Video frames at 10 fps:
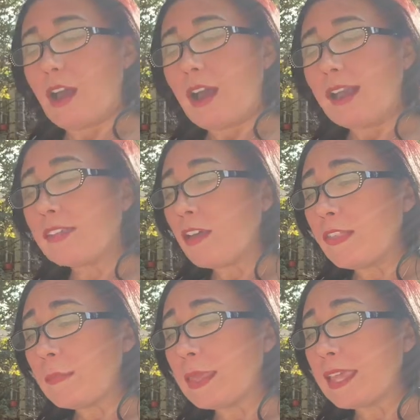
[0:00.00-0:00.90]
I saw
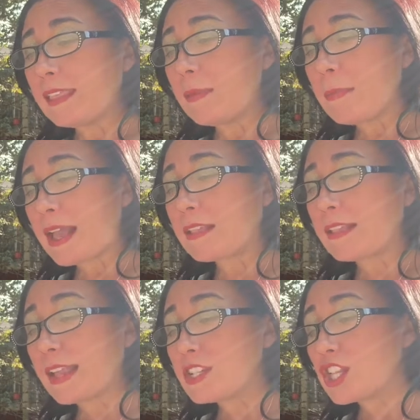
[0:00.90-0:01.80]
them kissing
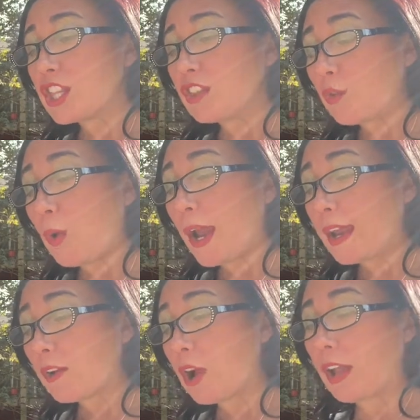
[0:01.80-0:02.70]
backstage in the
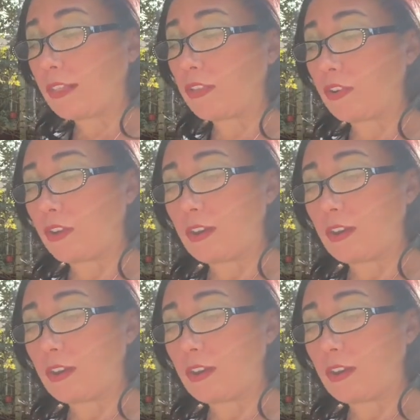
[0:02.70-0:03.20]
choir concert.